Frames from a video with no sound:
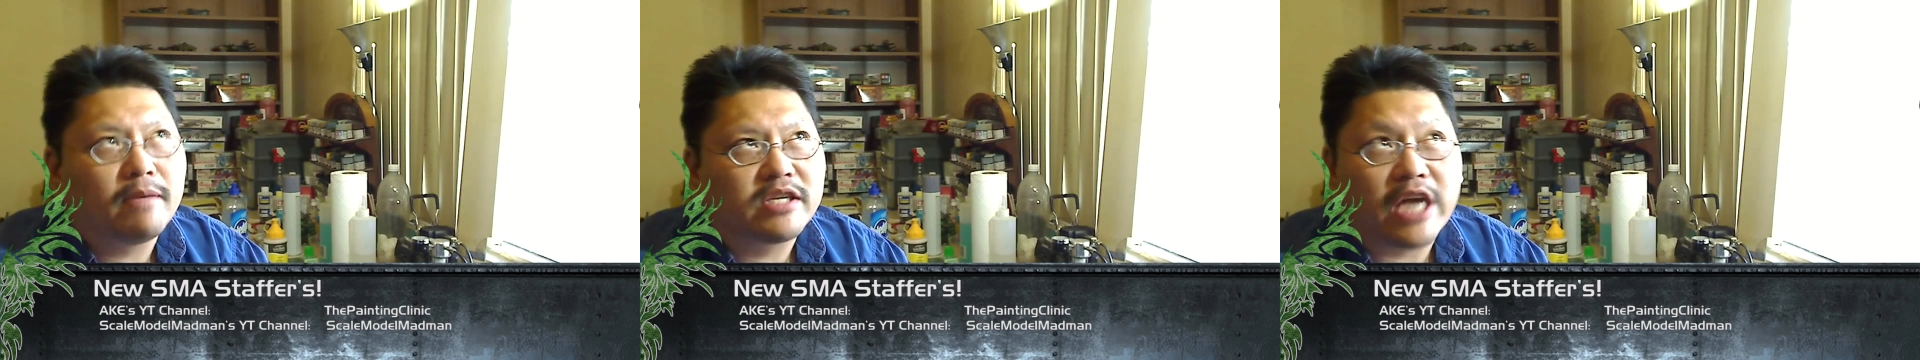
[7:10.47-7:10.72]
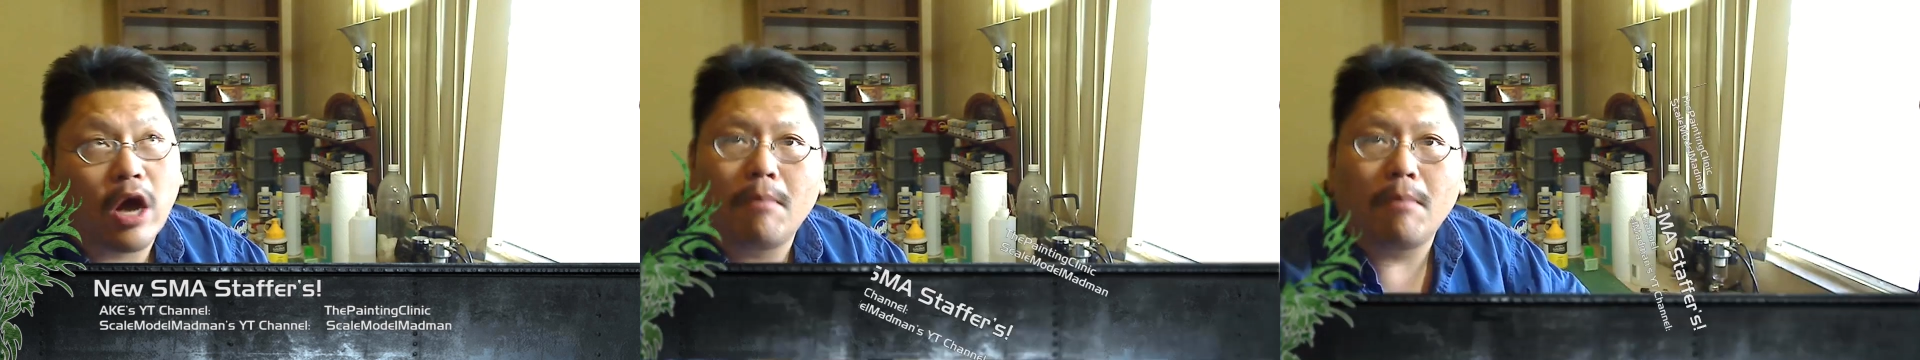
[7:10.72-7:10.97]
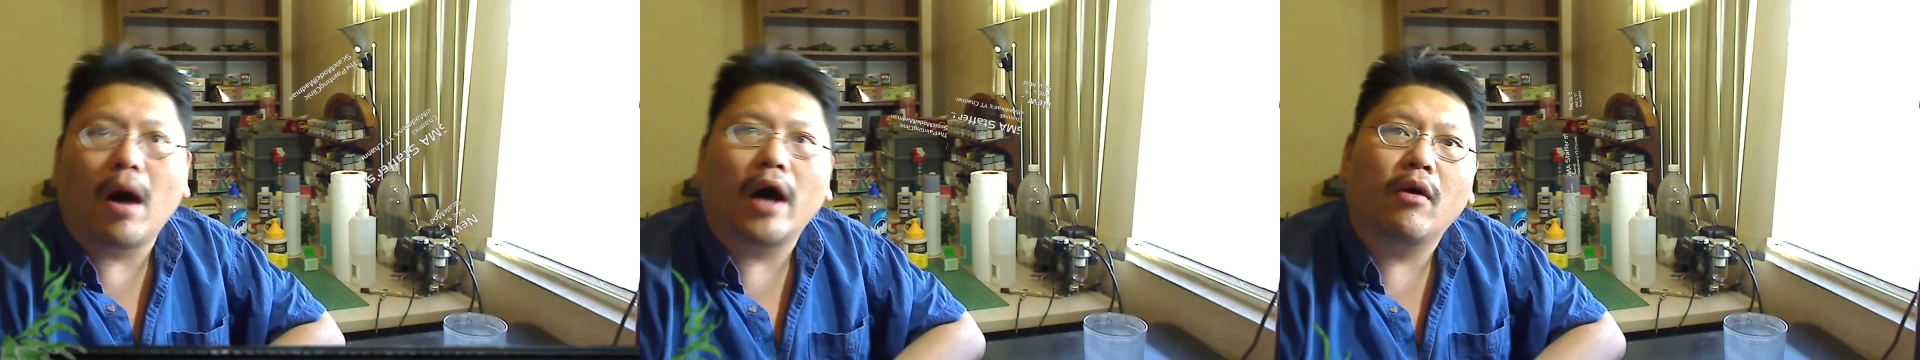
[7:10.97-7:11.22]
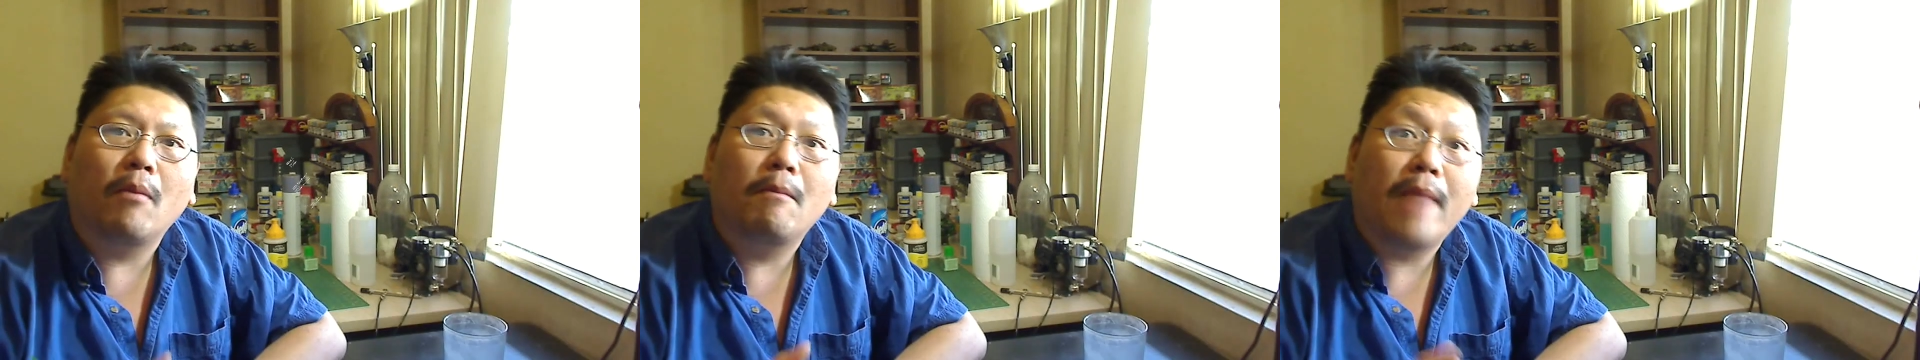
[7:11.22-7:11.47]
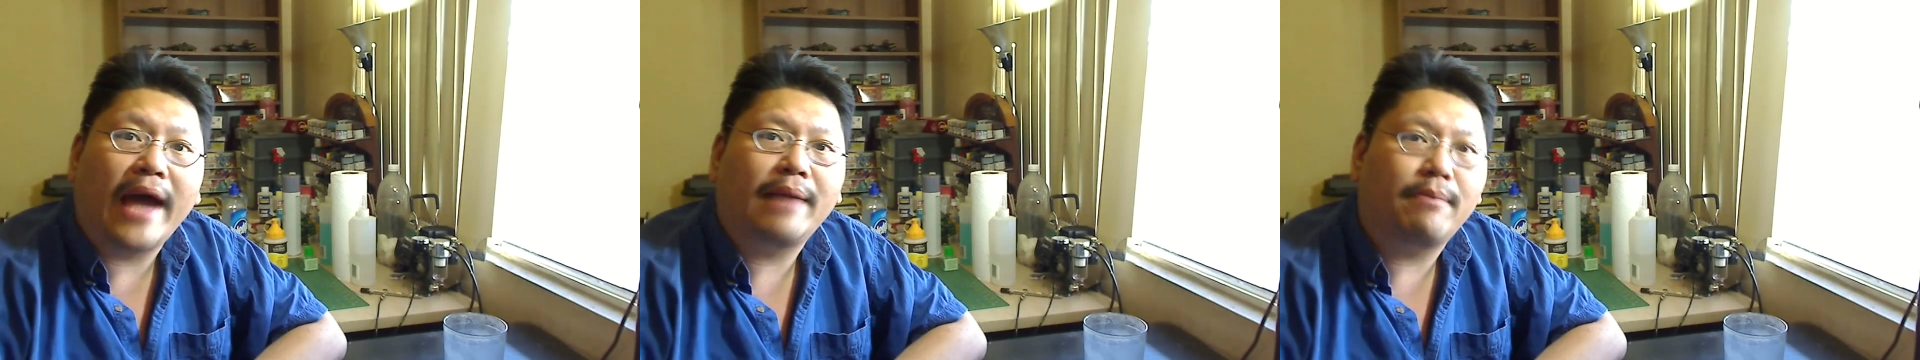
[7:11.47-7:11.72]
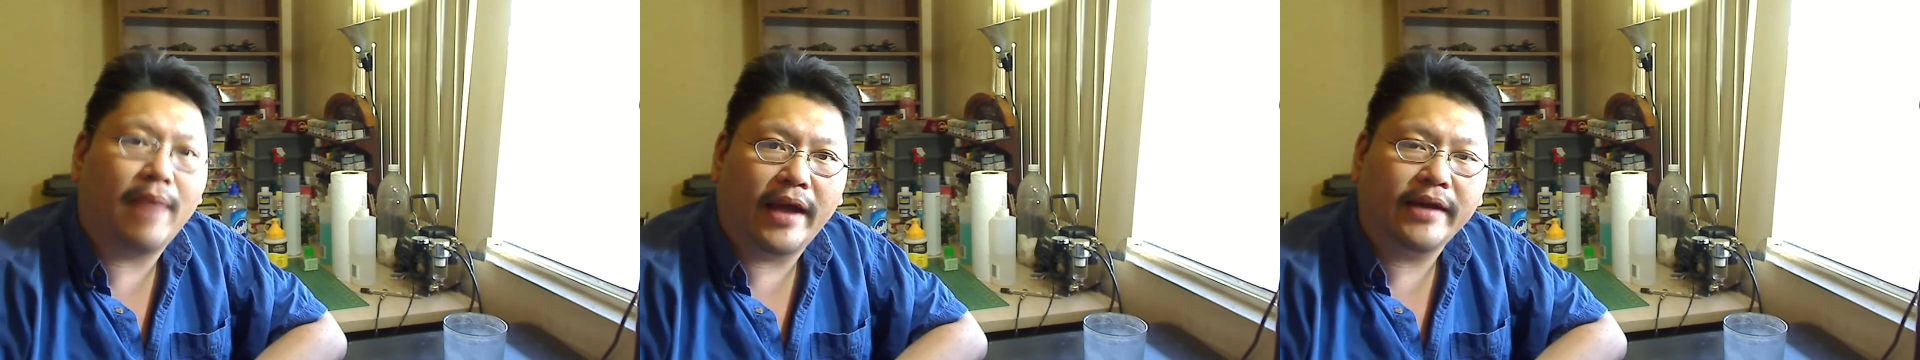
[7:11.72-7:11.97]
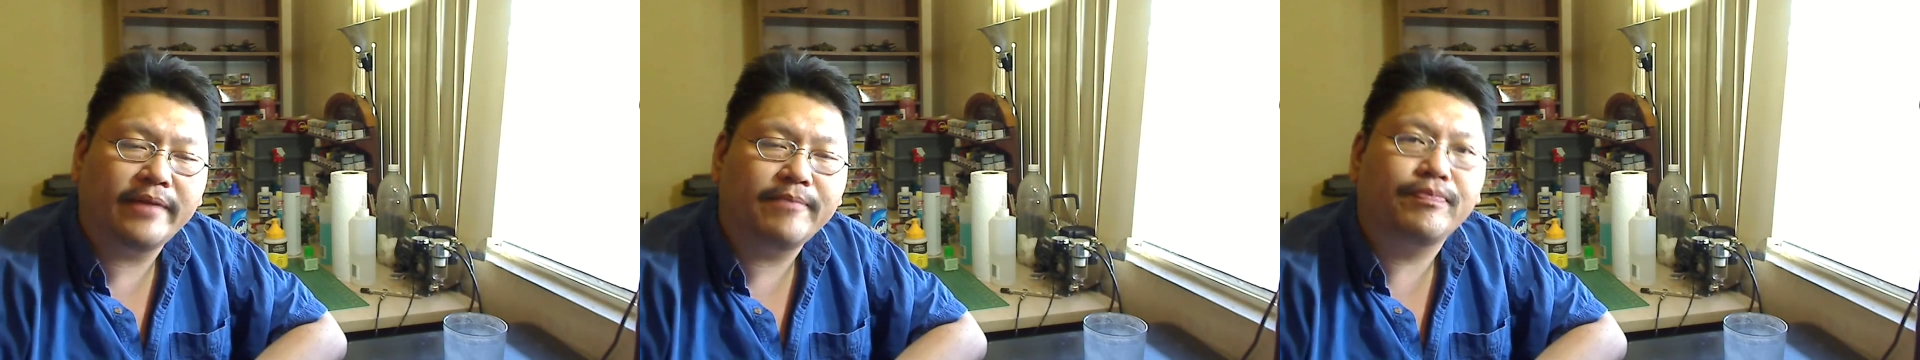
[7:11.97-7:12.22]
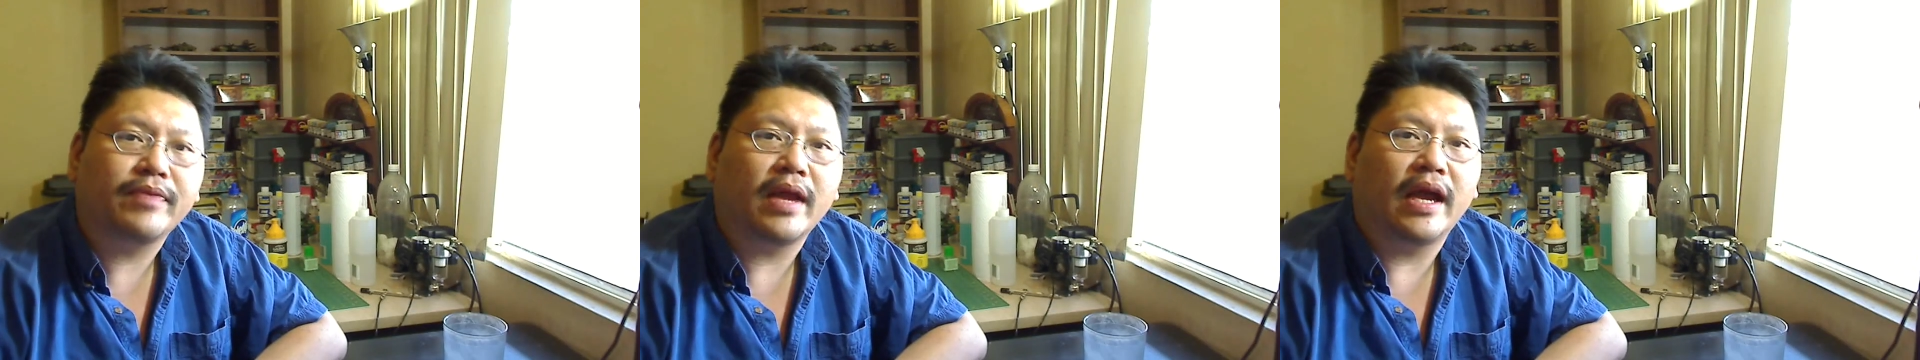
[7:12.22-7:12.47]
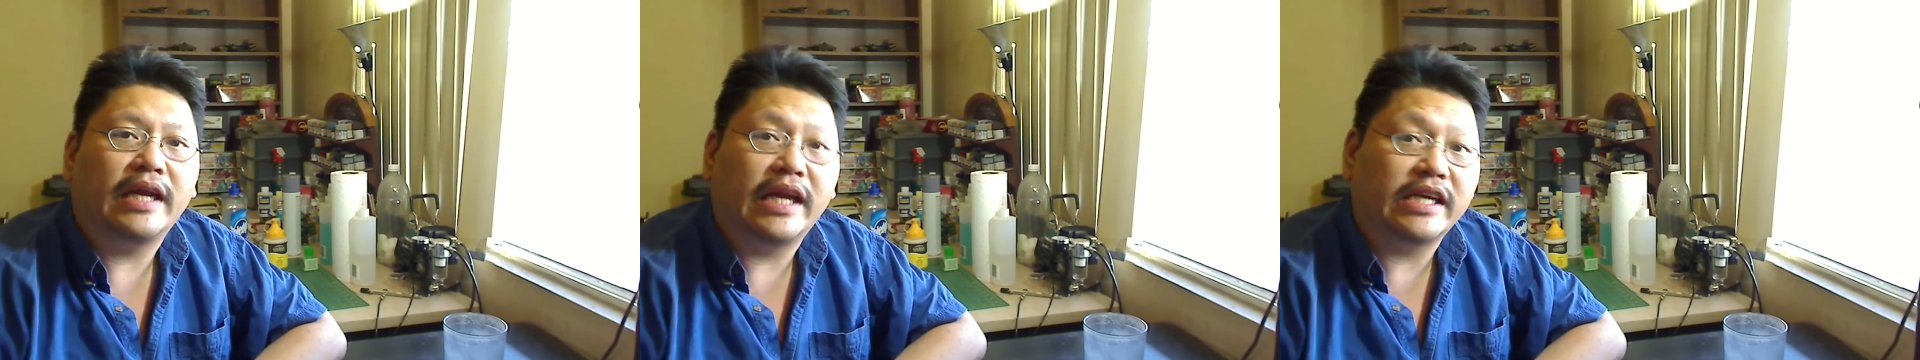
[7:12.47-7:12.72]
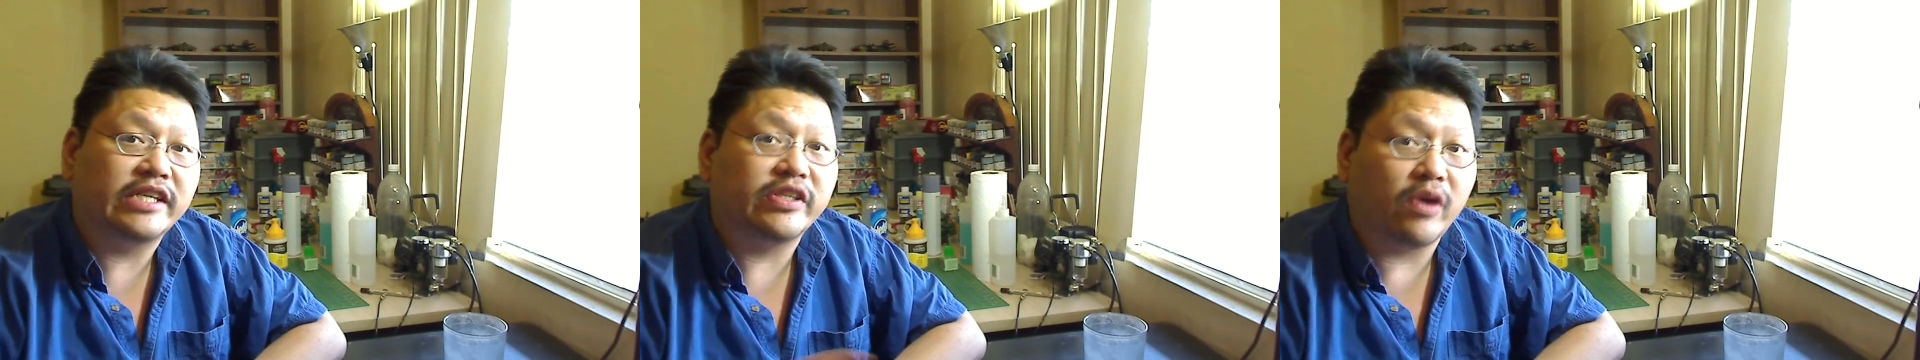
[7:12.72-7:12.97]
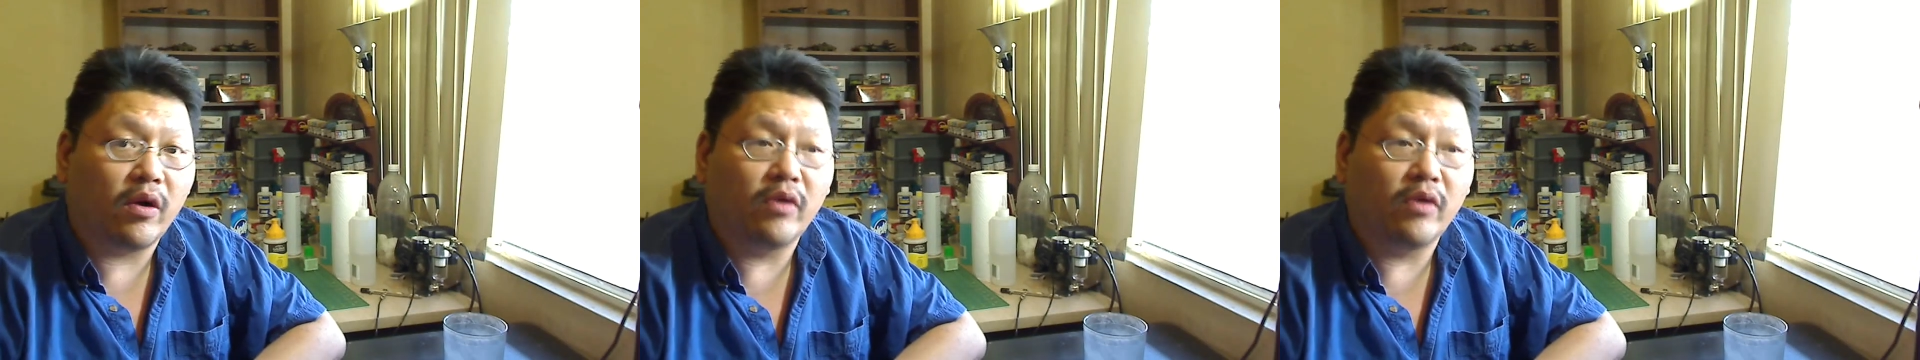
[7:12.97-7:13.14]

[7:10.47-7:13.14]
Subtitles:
Scale Model Madman, and he has his